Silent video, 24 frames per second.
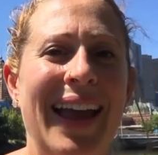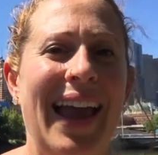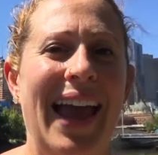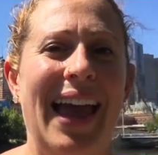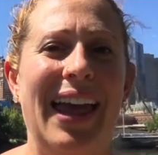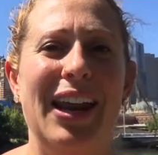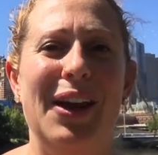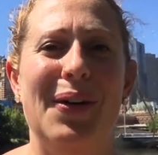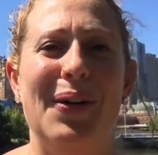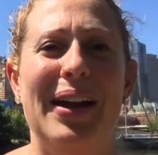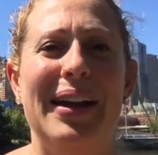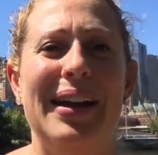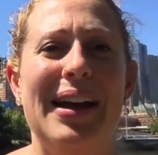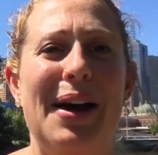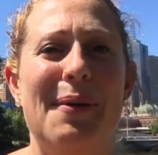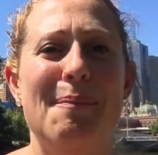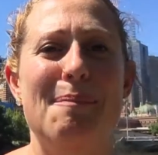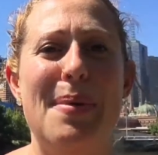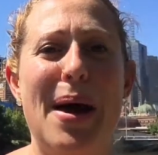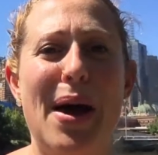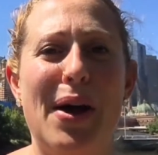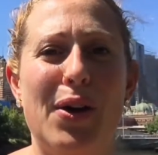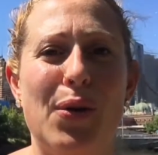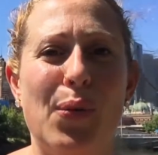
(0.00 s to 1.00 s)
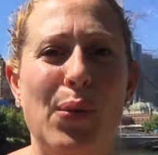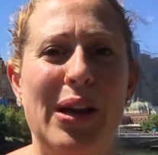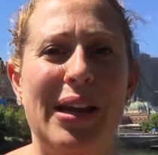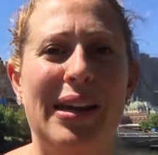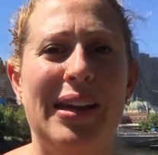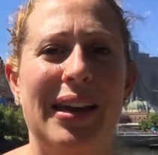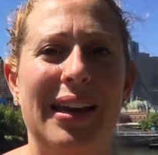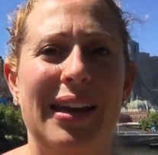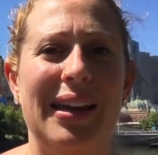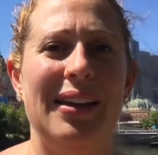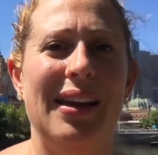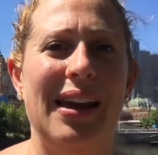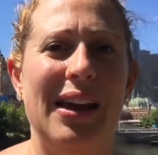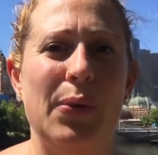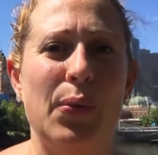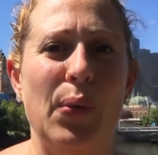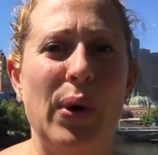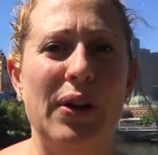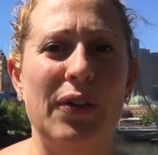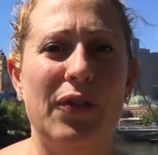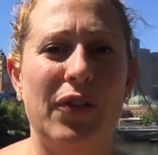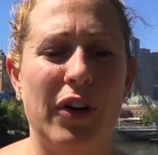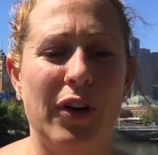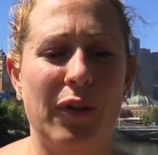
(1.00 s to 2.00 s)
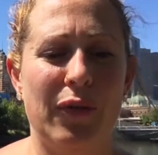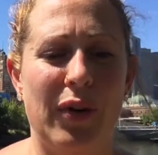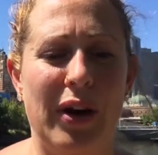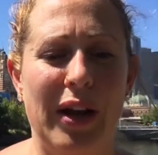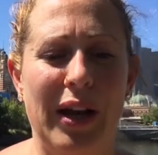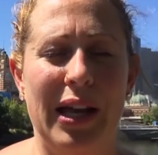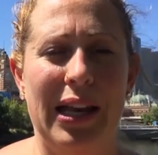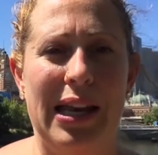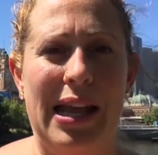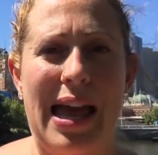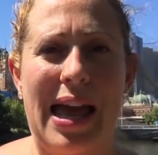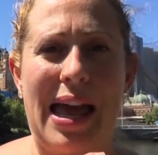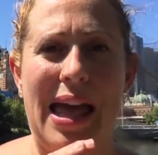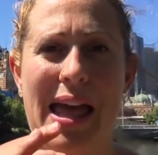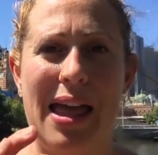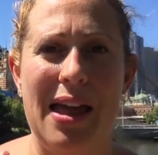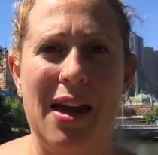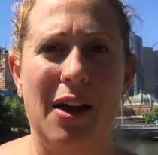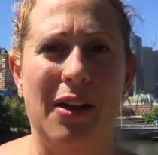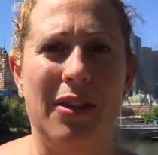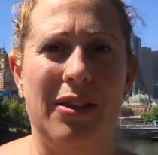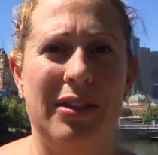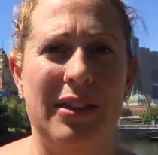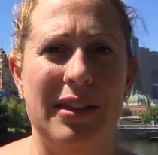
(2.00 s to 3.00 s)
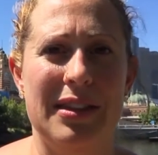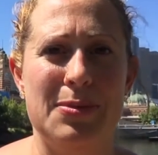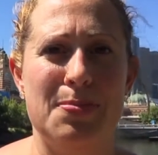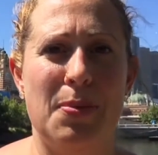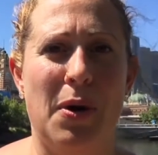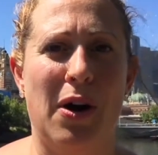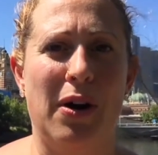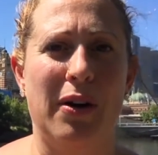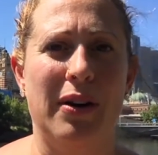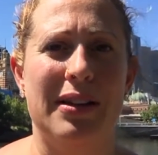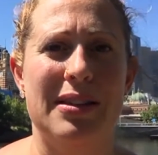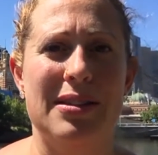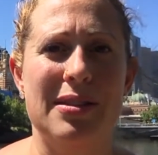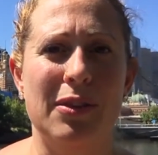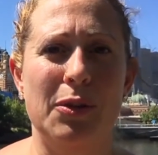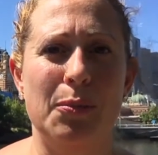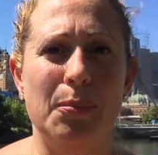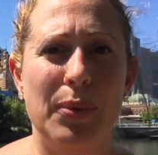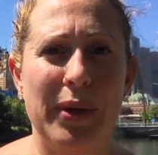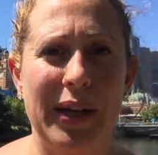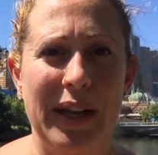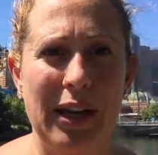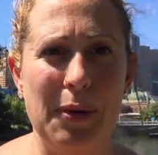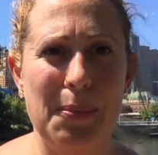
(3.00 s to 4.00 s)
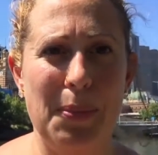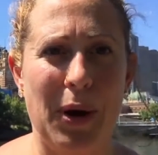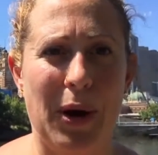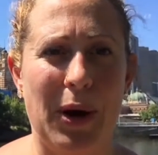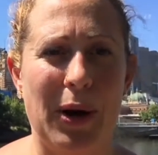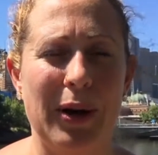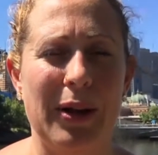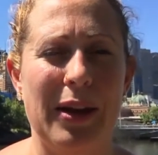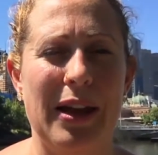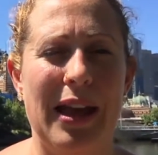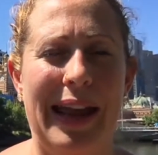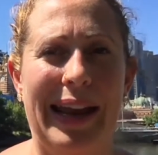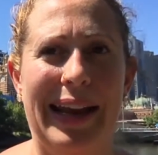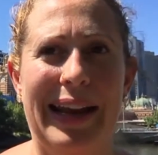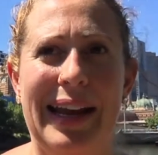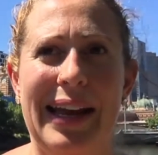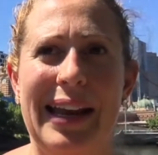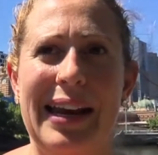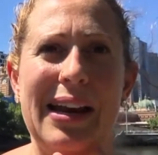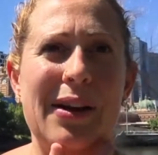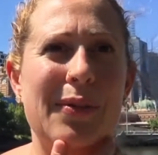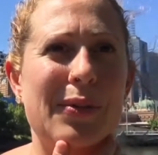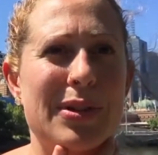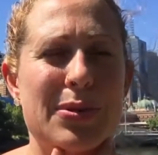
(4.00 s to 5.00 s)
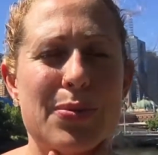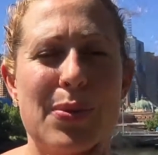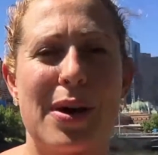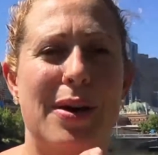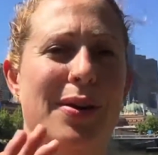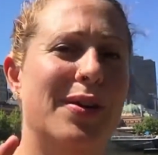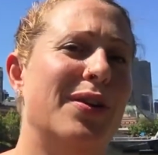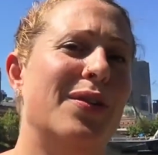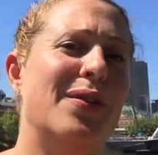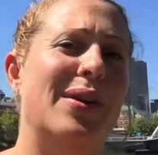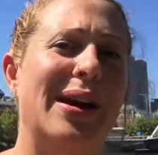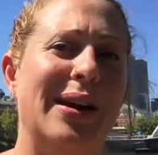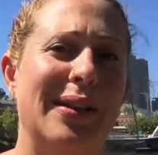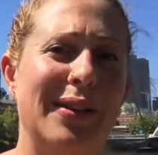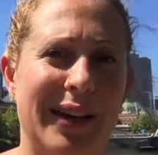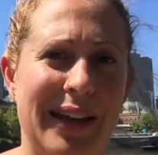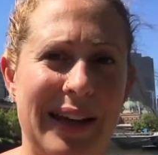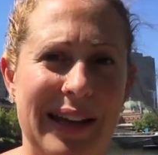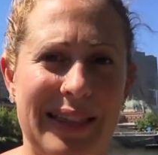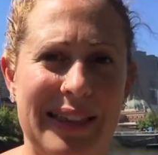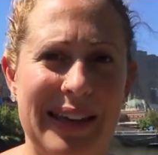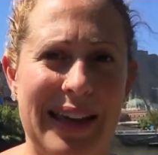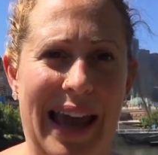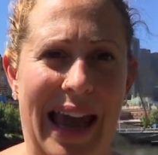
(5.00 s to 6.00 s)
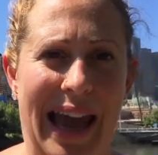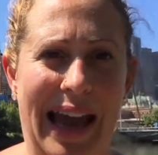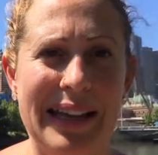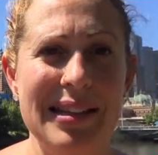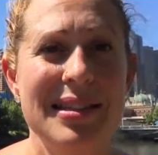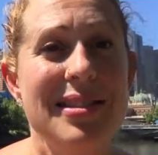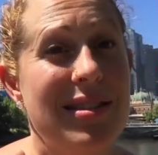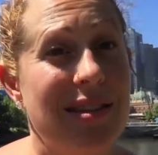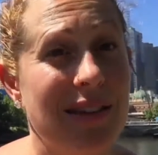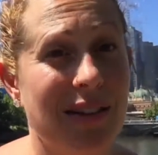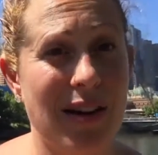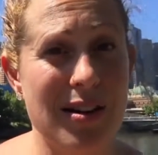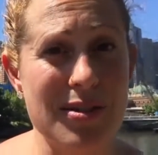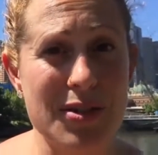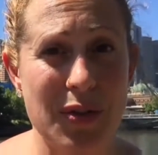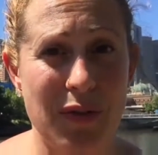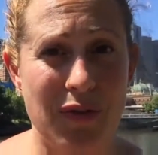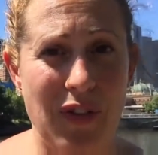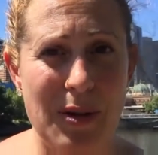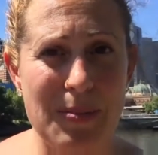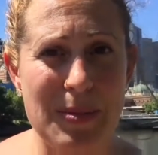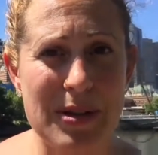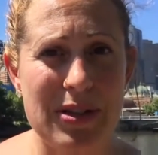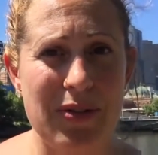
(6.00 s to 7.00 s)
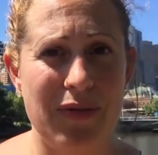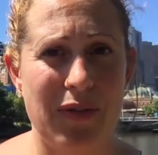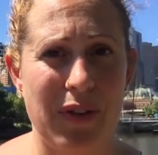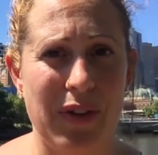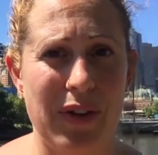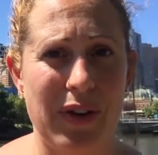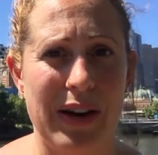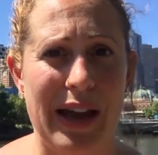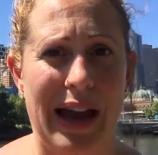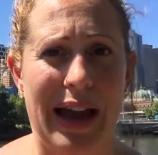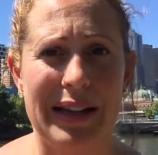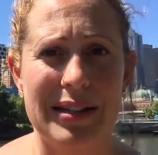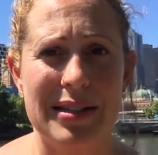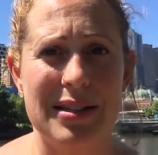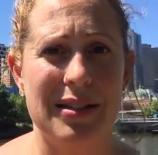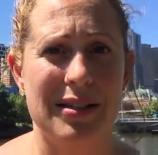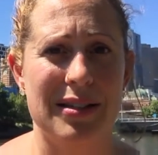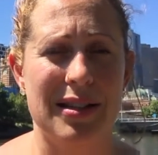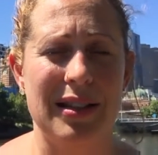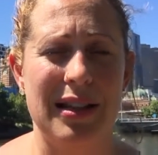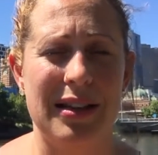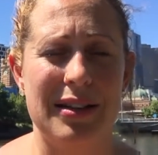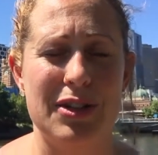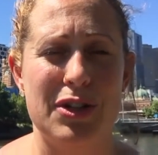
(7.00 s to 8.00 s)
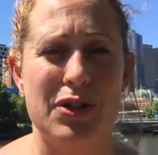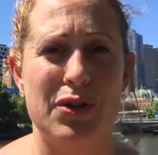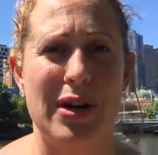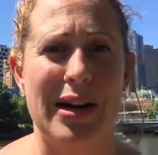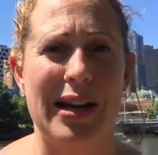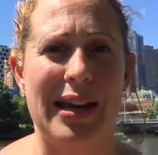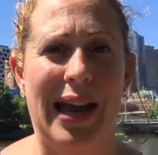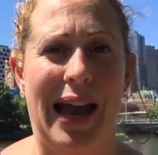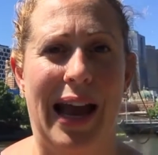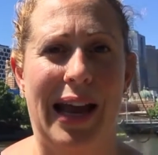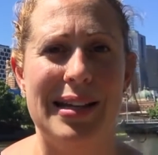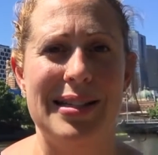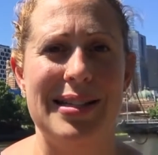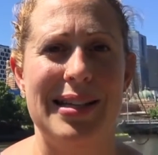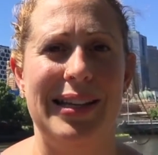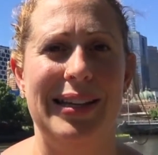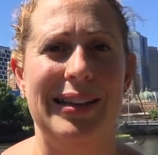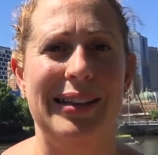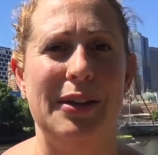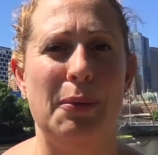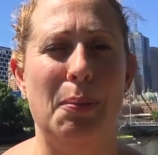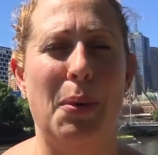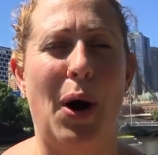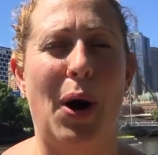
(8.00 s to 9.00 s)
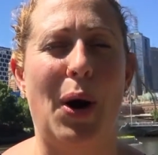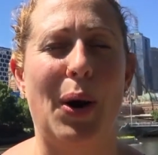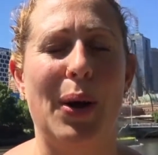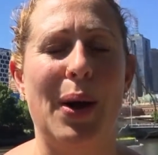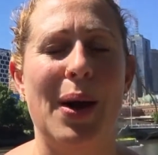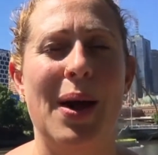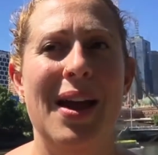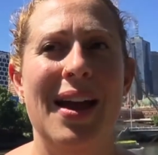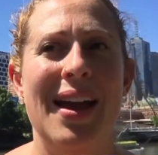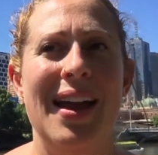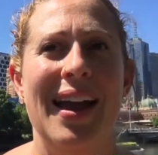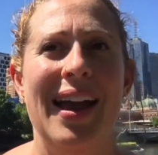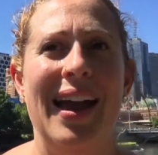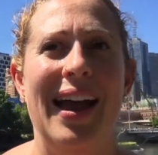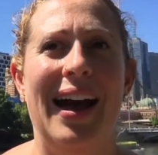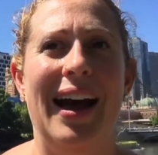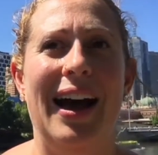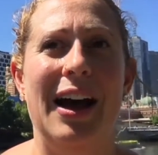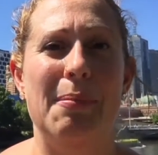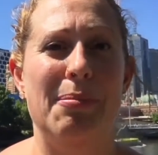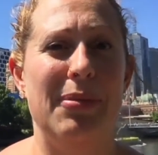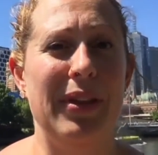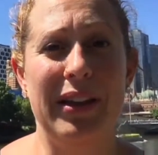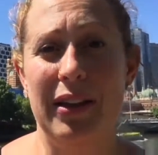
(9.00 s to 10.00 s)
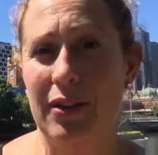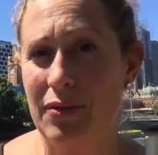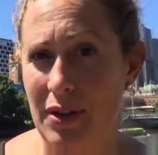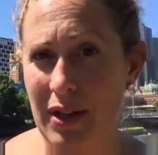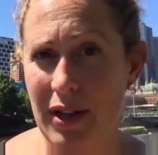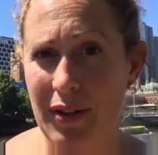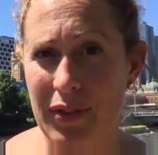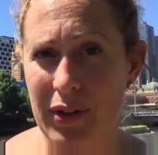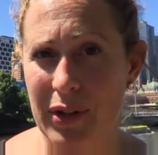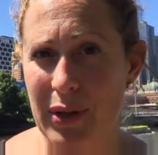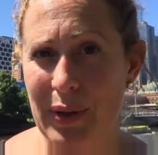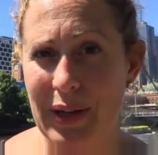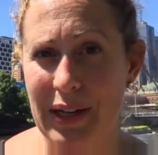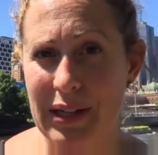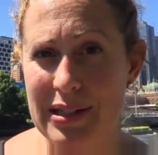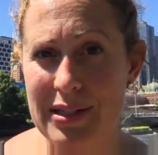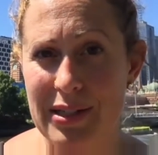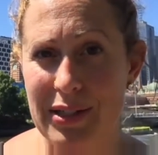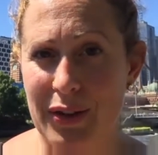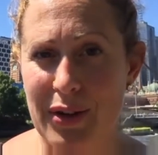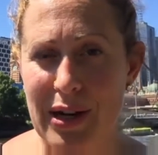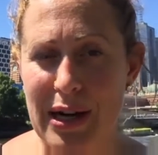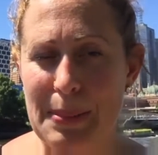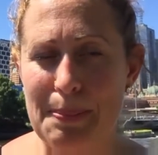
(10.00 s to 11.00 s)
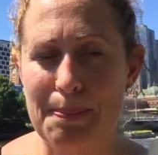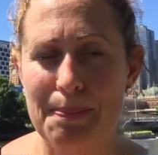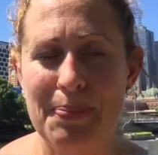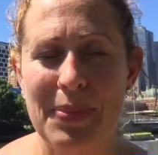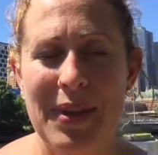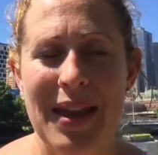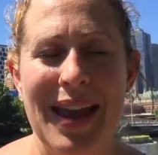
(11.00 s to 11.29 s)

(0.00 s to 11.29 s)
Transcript: Anyway, about a weekend, I went for a run at this park. It's Lumpini Park, and I was wandering around looking at the cats. They're also famous for their cats. There's a lot of stray cats in the park. They even have their own Instagram.